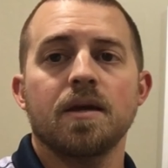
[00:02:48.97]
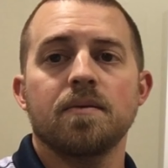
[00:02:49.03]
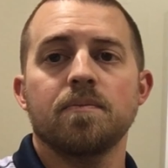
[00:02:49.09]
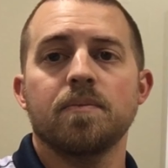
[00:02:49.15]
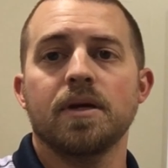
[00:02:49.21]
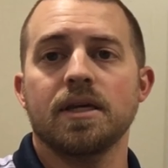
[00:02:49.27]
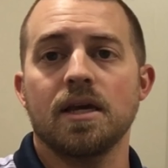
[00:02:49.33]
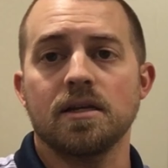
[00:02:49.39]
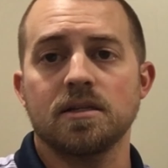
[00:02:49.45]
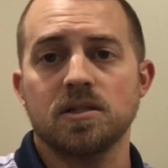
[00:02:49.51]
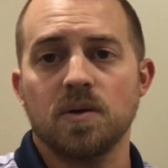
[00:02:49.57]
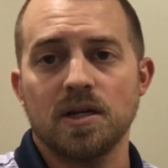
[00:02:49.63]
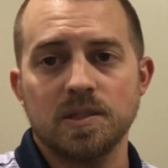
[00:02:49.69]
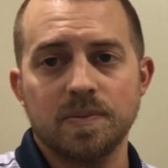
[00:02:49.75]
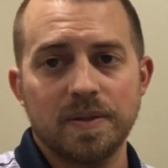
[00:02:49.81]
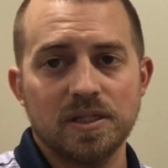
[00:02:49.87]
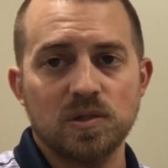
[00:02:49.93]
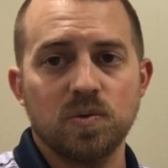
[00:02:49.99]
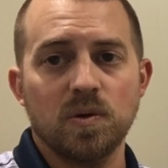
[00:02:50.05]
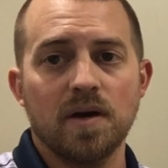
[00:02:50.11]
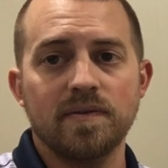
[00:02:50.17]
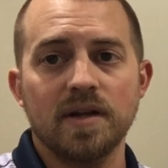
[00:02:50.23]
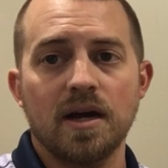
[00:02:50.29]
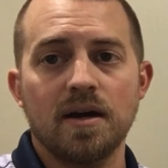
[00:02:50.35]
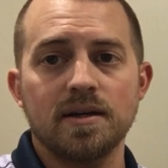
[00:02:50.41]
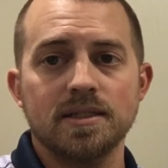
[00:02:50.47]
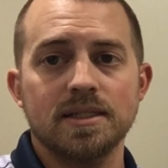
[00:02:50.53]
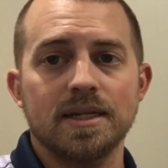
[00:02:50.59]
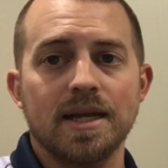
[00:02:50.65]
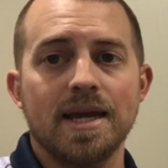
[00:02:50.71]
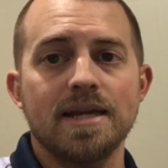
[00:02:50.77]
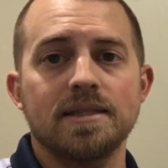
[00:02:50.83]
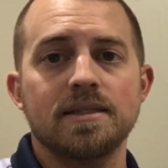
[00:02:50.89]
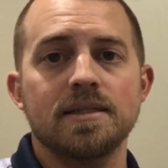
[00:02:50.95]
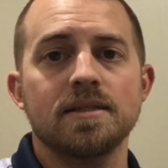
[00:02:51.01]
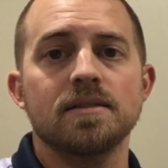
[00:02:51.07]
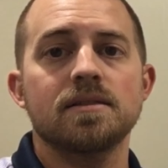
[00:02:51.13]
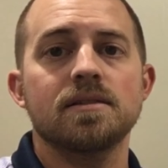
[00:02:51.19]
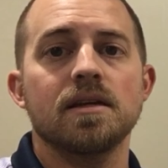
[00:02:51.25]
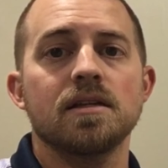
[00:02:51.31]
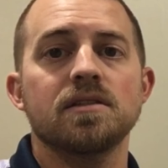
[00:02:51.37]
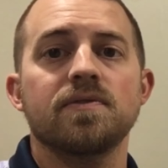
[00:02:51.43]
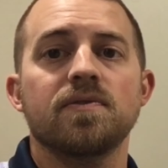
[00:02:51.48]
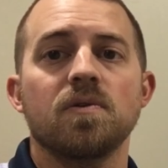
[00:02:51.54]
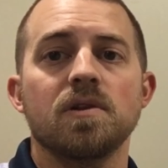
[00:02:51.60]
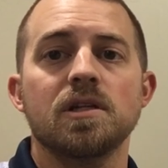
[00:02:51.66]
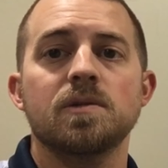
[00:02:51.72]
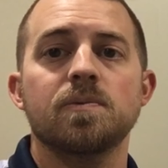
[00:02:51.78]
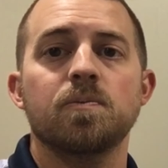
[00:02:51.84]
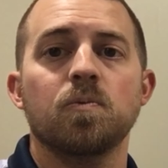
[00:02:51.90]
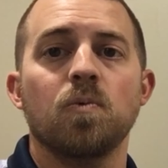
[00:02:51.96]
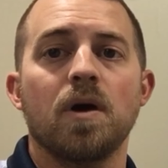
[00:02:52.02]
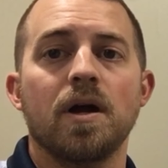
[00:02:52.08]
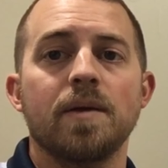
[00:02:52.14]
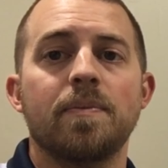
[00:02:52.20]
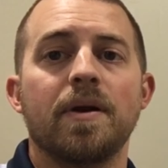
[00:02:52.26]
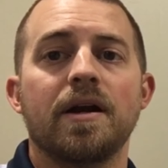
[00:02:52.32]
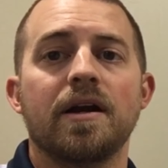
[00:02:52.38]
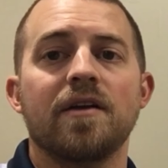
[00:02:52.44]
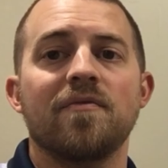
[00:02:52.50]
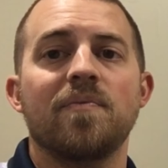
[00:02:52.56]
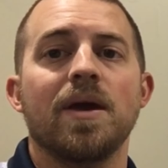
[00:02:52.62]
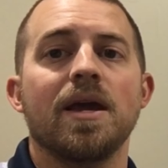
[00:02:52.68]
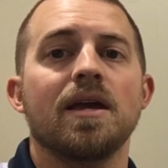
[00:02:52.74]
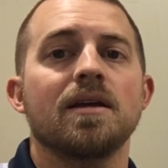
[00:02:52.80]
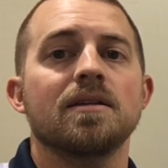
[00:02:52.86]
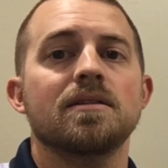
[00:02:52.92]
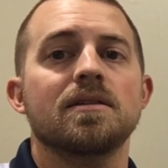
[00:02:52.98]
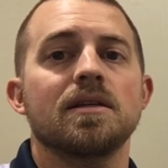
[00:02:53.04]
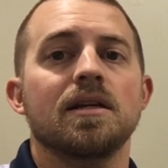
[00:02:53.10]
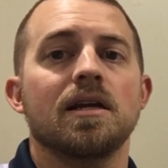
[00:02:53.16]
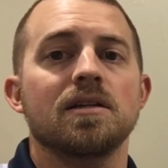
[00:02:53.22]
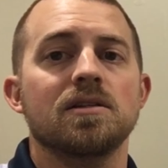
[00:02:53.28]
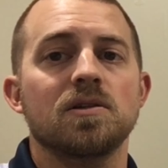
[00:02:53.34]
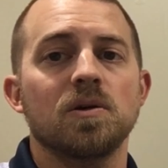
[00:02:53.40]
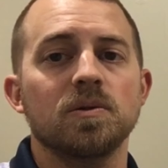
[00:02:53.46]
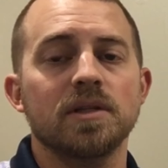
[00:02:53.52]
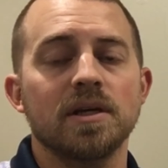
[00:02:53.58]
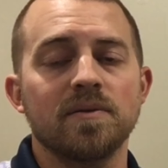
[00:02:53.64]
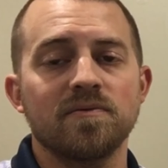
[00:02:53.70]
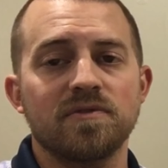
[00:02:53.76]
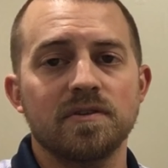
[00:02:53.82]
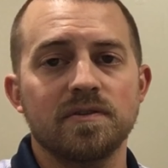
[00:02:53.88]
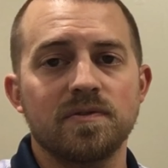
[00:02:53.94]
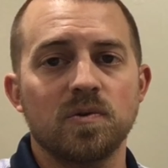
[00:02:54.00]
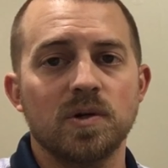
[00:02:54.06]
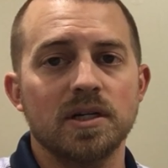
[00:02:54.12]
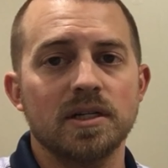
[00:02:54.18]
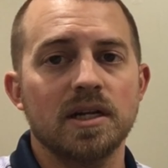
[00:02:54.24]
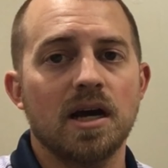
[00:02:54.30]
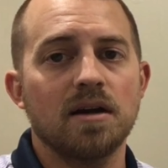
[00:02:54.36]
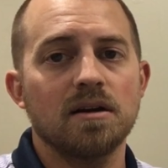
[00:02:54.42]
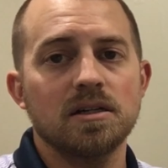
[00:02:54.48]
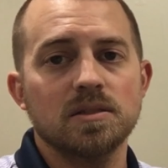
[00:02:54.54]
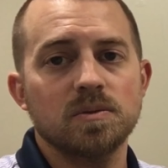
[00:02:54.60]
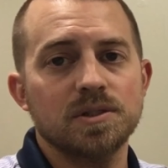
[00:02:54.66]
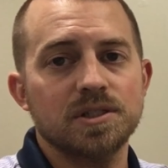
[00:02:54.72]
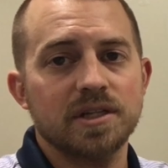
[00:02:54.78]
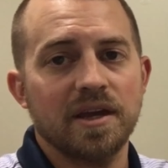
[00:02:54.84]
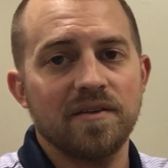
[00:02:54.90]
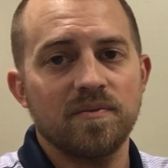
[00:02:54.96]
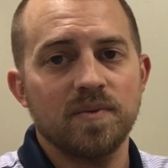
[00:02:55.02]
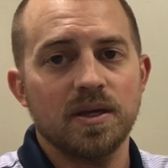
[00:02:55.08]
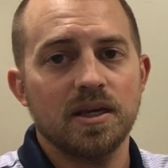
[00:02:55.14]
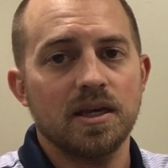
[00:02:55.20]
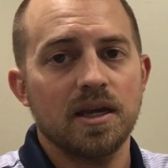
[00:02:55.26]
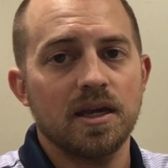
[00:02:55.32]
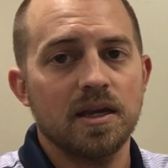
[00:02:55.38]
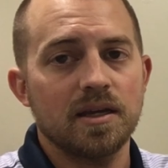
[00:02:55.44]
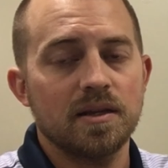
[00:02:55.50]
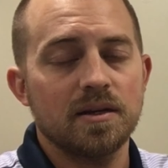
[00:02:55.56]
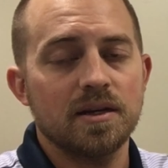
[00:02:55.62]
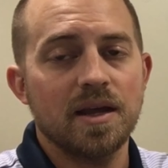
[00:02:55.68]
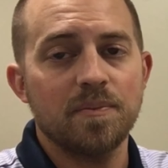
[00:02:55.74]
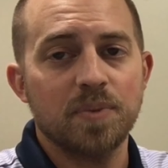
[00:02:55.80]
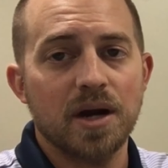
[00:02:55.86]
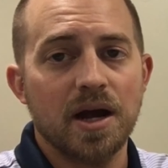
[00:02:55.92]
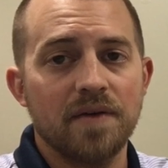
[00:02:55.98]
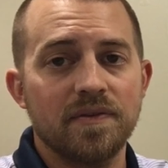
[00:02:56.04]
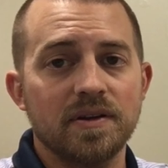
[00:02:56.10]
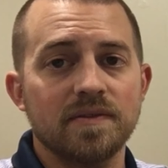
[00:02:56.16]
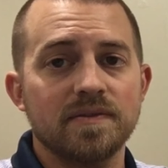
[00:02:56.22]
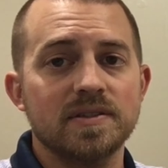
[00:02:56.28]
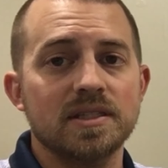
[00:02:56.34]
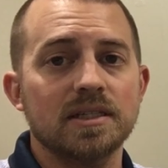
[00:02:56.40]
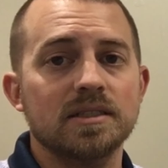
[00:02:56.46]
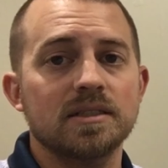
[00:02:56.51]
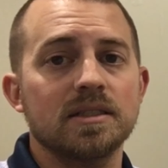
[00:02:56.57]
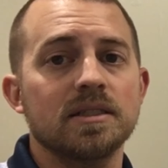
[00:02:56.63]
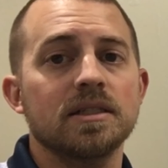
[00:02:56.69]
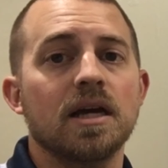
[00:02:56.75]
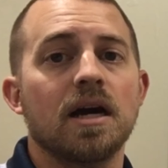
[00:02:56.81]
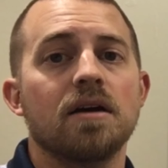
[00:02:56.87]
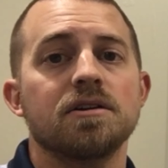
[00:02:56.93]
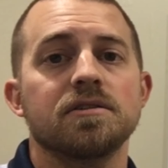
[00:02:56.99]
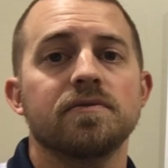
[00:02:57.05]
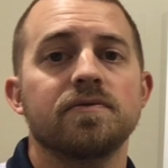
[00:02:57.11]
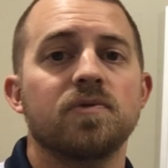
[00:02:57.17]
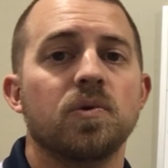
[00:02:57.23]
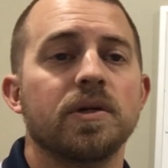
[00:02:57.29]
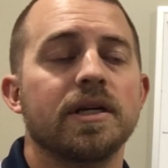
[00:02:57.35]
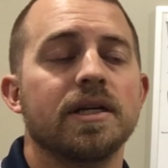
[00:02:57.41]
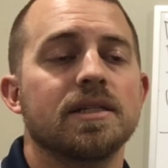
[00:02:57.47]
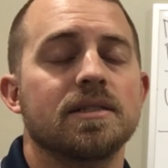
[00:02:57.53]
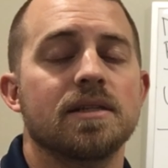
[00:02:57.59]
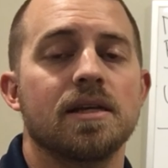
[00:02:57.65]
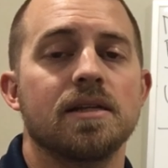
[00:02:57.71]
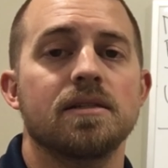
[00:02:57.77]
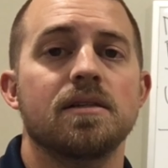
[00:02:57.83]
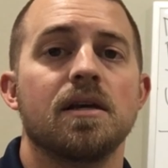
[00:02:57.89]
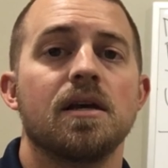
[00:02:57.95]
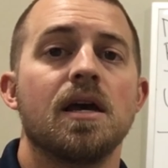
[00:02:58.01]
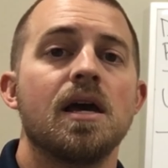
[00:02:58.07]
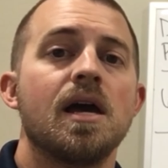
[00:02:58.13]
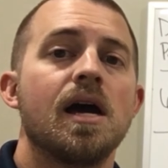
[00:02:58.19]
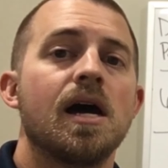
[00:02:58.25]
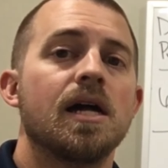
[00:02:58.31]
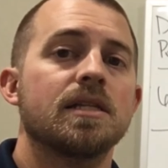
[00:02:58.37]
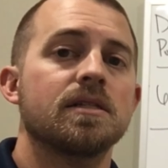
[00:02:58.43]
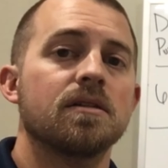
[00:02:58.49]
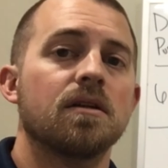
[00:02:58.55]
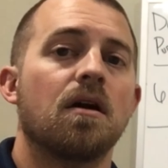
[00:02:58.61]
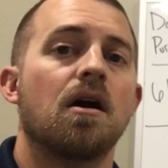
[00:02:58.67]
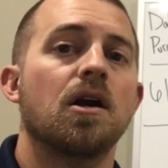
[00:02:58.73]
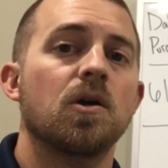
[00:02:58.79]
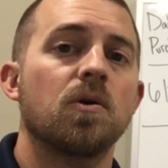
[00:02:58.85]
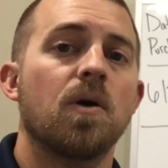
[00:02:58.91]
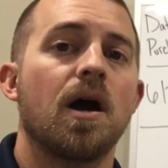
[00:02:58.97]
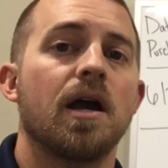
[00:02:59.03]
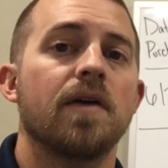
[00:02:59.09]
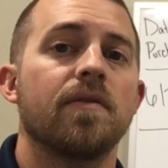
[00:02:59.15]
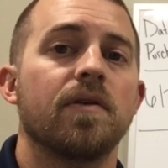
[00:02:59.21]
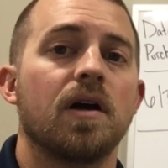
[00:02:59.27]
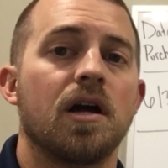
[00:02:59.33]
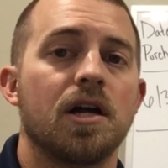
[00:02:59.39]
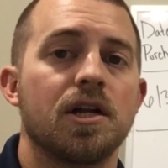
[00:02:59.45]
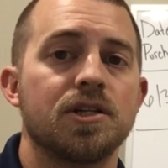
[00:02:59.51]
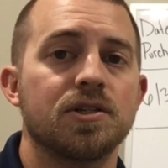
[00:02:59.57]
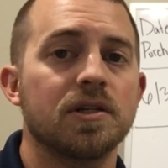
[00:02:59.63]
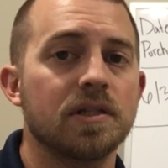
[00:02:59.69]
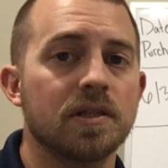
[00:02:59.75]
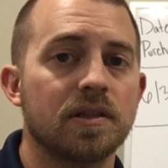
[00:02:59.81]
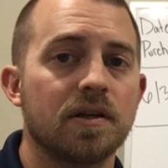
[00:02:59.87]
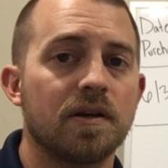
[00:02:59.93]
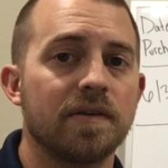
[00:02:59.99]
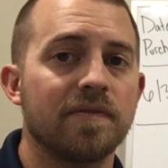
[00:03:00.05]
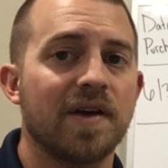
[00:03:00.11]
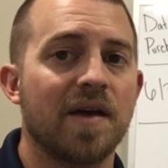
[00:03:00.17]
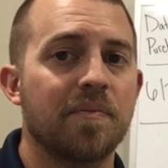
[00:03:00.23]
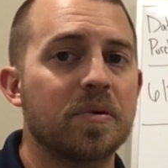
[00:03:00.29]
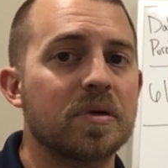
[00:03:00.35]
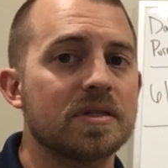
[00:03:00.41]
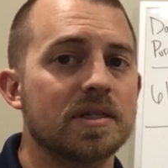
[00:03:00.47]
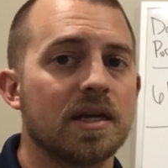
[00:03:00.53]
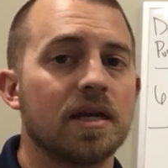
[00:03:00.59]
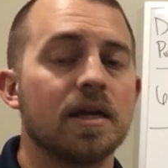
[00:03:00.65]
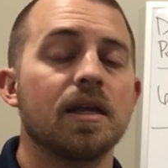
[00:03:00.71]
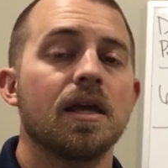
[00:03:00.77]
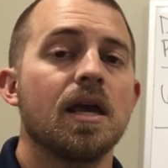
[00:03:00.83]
But yes, so I spent $12.18 for this one pair of pants, and I sold them for $40, which gave me a net profit of $16.48. That's an ROI of 135%.